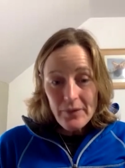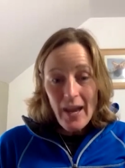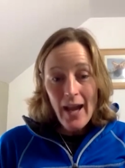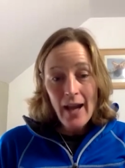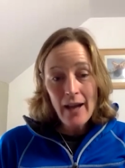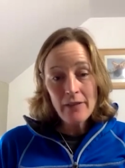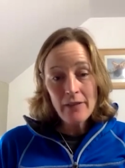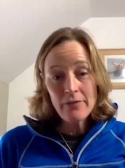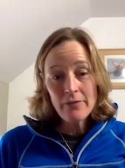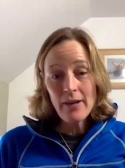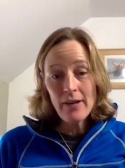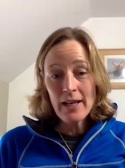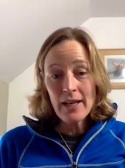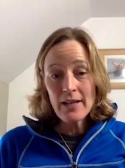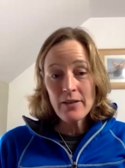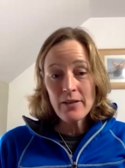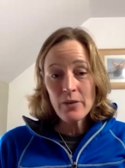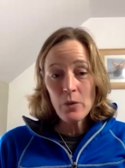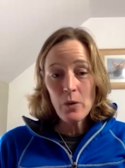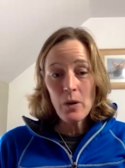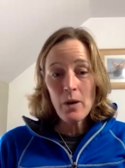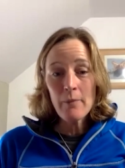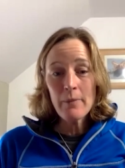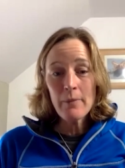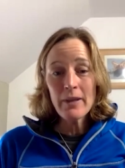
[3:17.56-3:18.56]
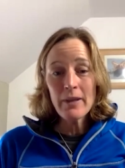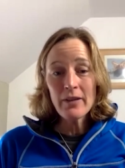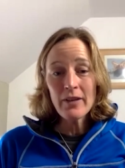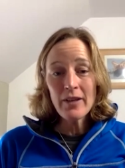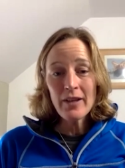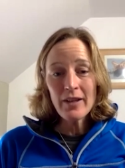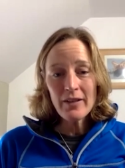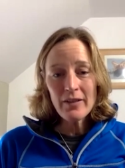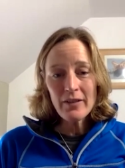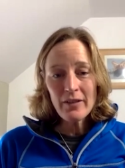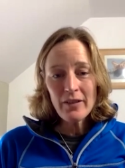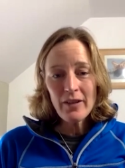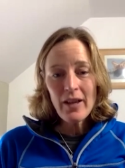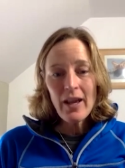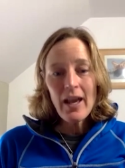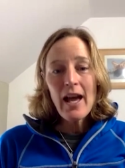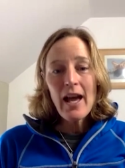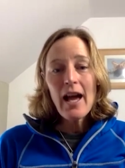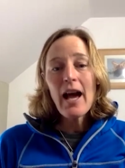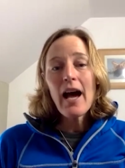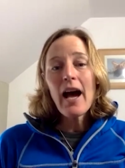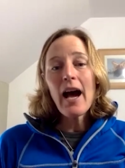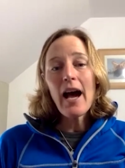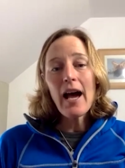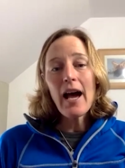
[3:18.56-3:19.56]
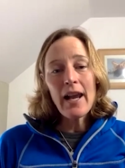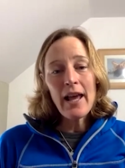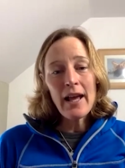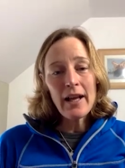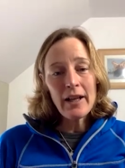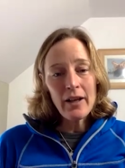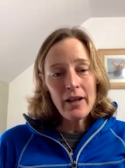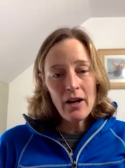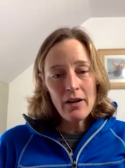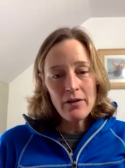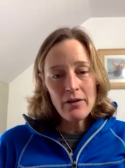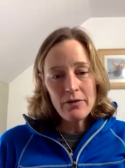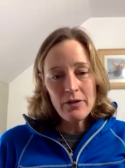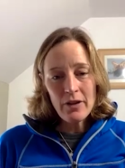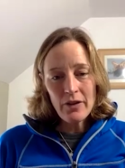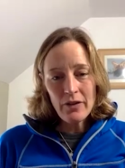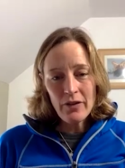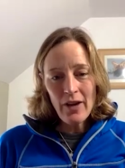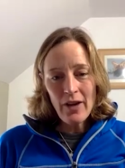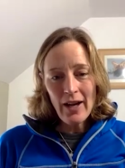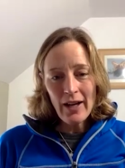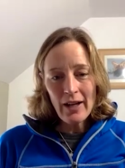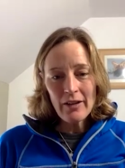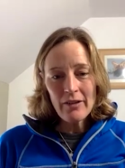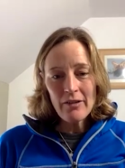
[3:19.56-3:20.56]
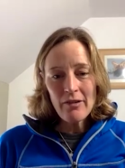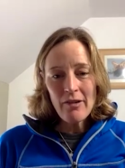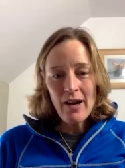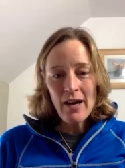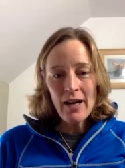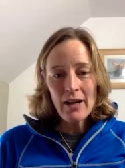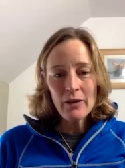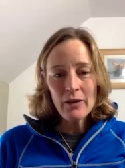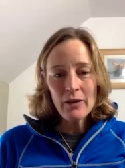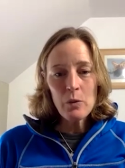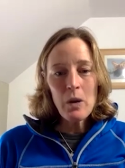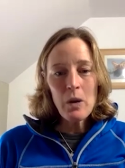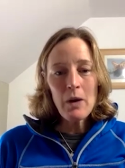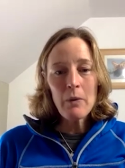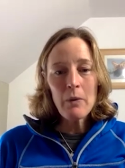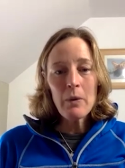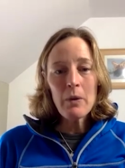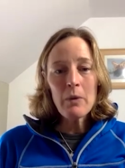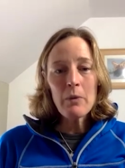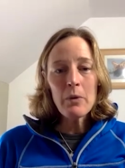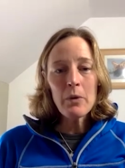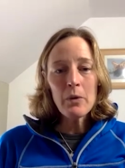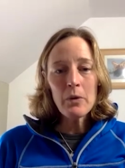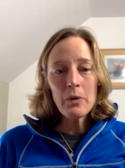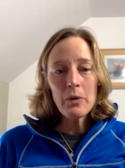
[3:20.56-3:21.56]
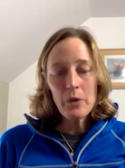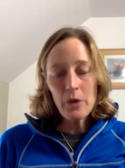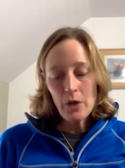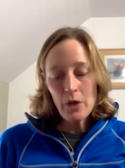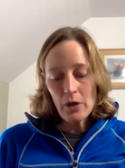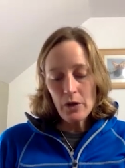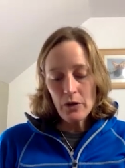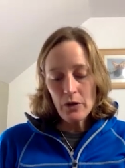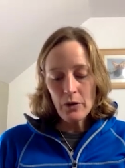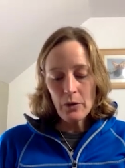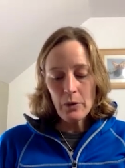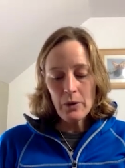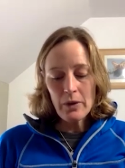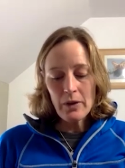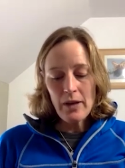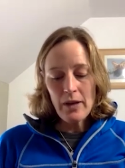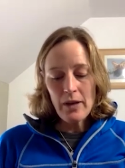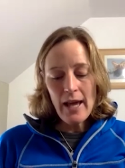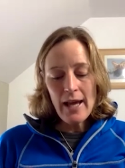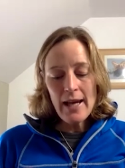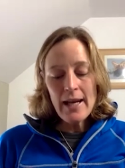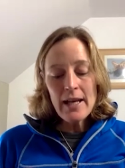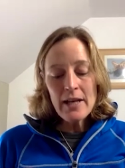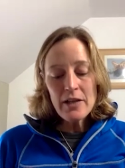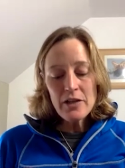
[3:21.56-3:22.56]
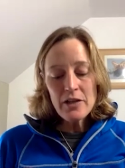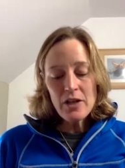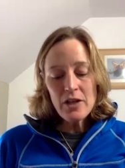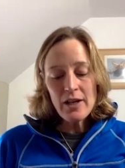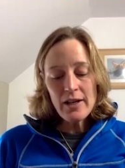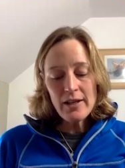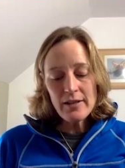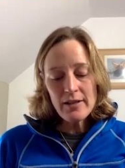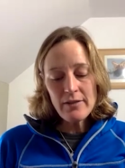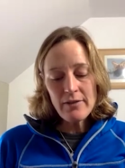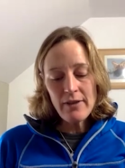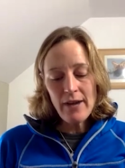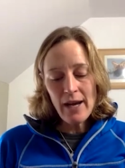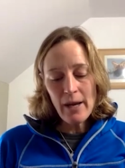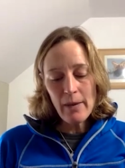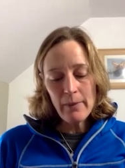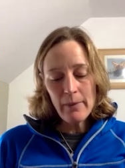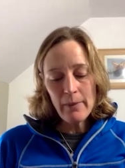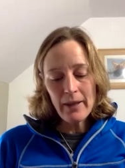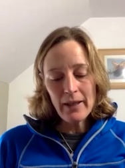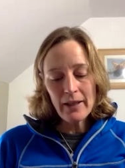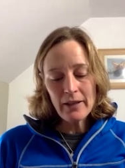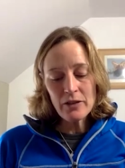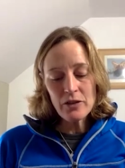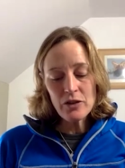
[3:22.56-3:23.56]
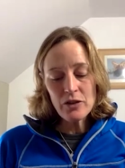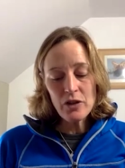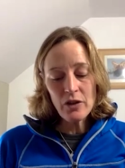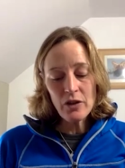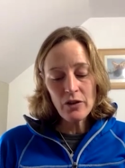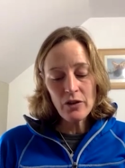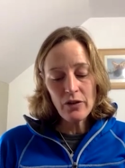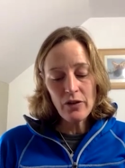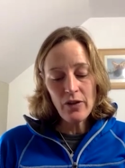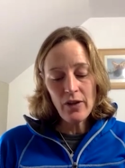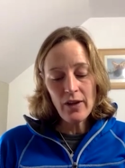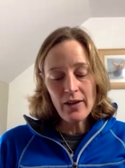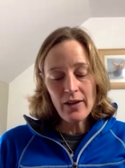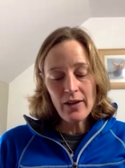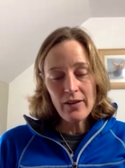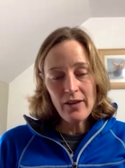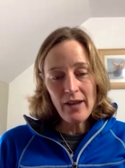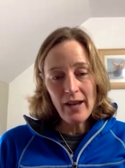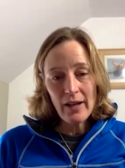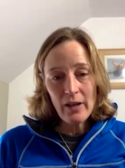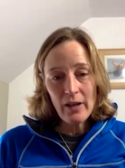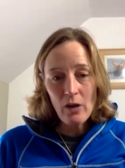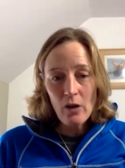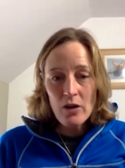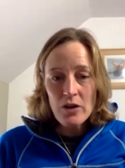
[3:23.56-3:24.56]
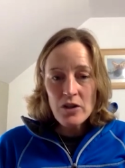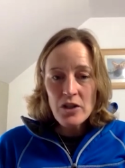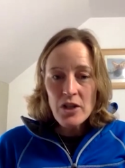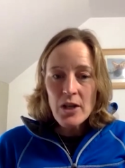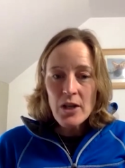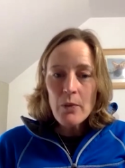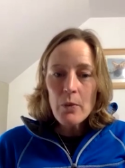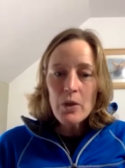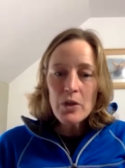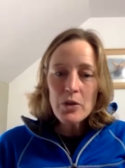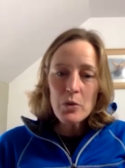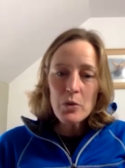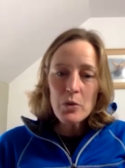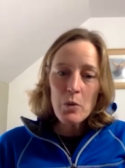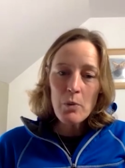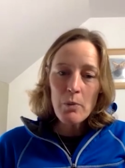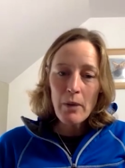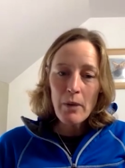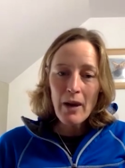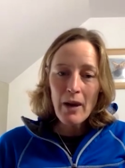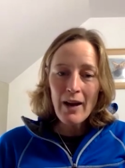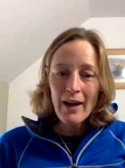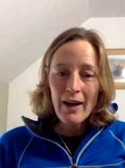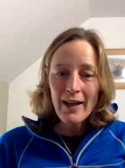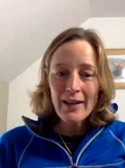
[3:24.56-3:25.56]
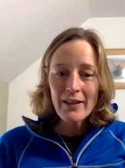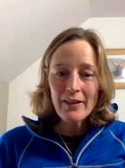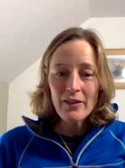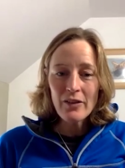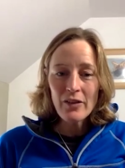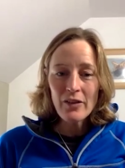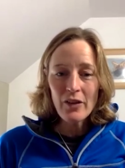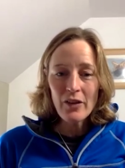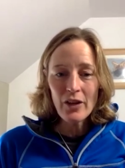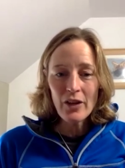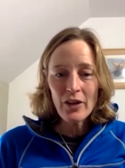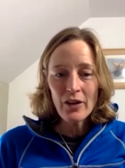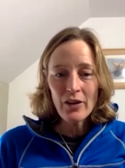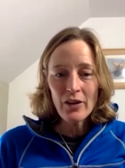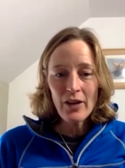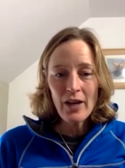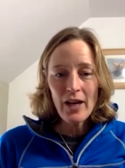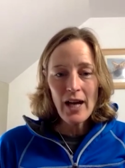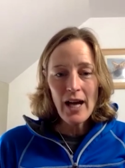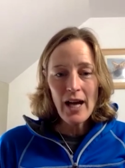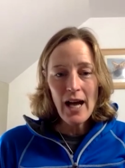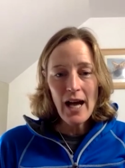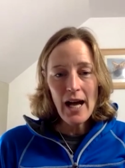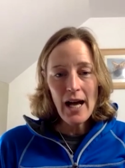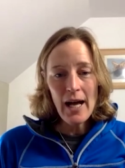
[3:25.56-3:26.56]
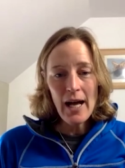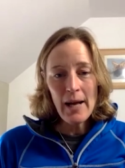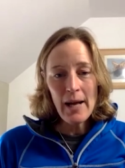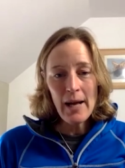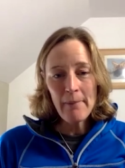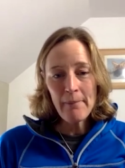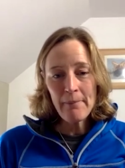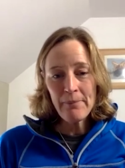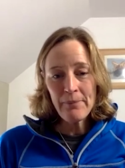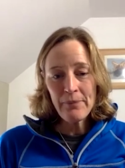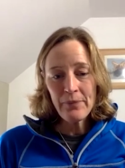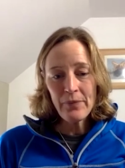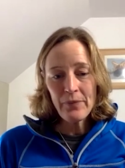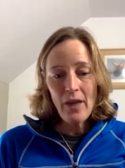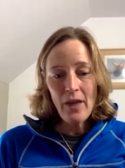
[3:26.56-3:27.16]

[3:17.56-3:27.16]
add value to our business, and then go for a second round where we will, so we're initially developing just the technology, which will plug into um,